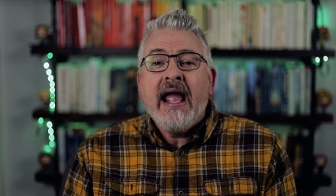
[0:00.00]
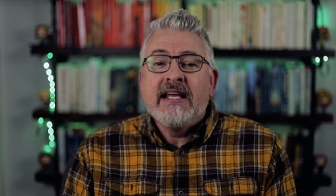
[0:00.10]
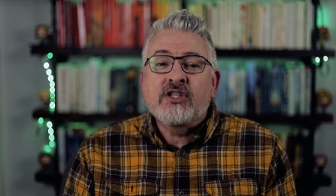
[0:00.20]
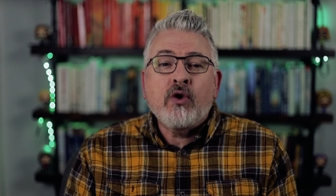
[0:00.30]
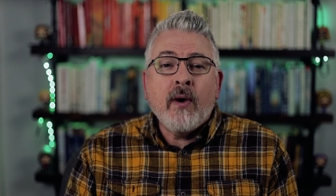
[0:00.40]

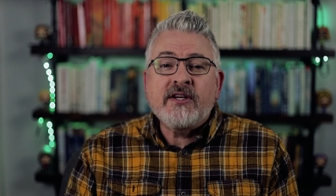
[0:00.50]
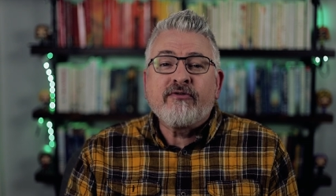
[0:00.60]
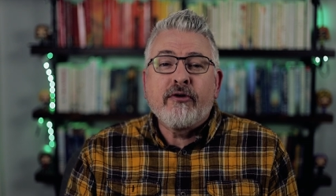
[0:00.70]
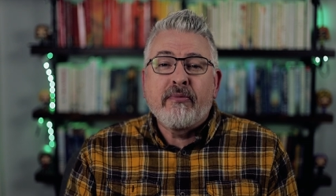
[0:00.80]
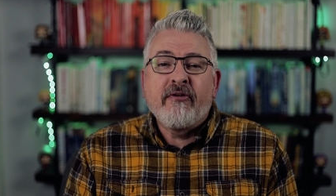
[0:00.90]
his
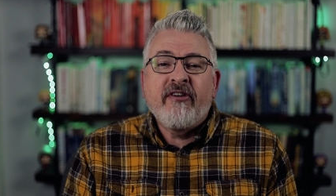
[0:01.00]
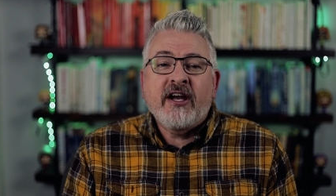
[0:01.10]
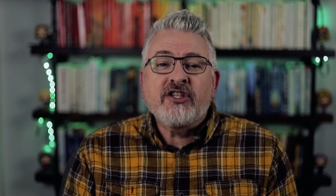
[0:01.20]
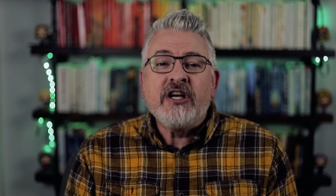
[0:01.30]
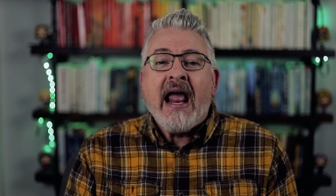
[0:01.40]
quest for
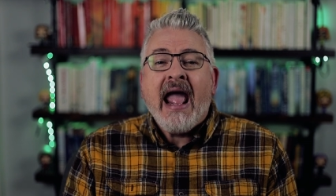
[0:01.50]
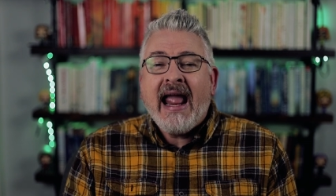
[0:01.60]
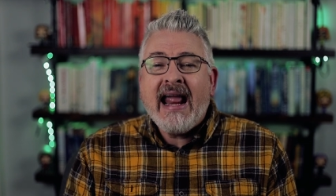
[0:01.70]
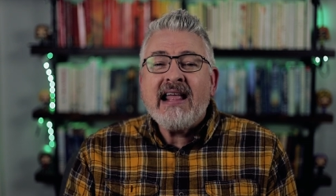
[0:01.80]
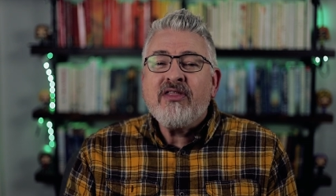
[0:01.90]
perfection,
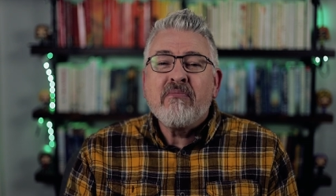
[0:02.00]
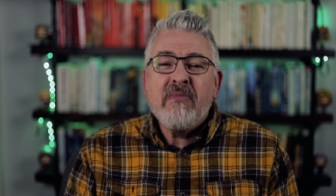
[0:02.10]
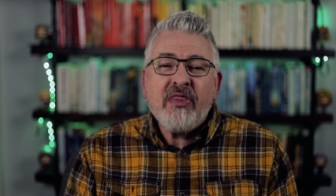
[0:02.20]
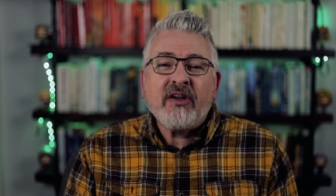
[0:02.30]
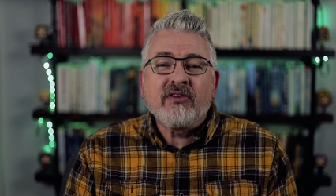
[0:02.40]
and the
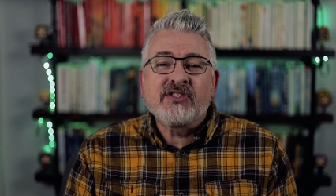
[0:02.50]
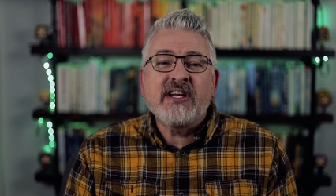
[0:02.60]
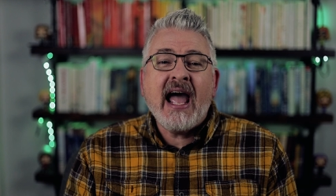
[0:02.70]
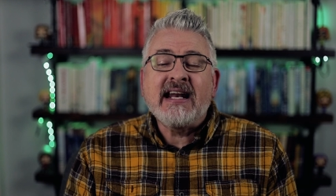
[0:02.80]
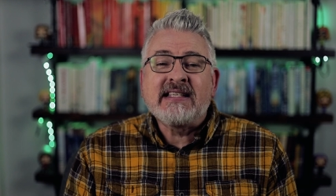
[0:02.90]
mythical
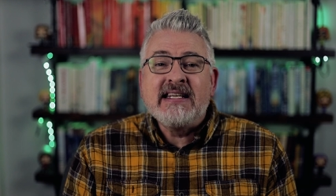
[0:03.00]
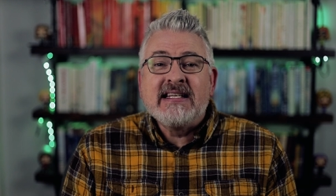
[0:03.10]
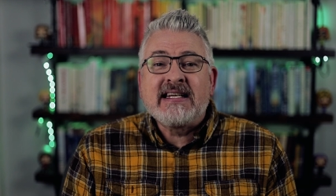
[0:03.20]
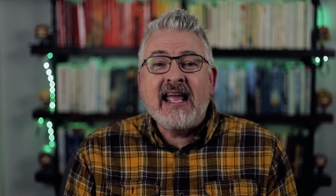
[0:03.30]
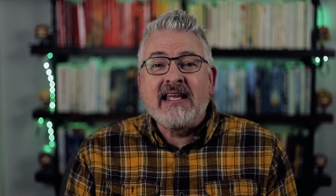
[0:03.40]
status he
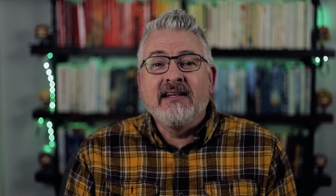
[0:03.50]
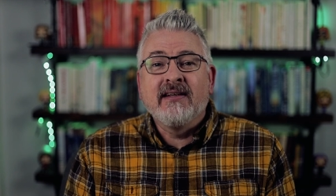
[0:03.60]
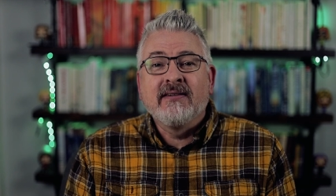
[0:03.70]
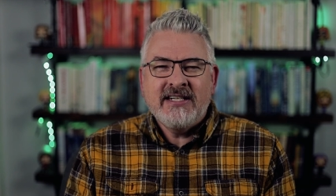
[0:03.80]
attained.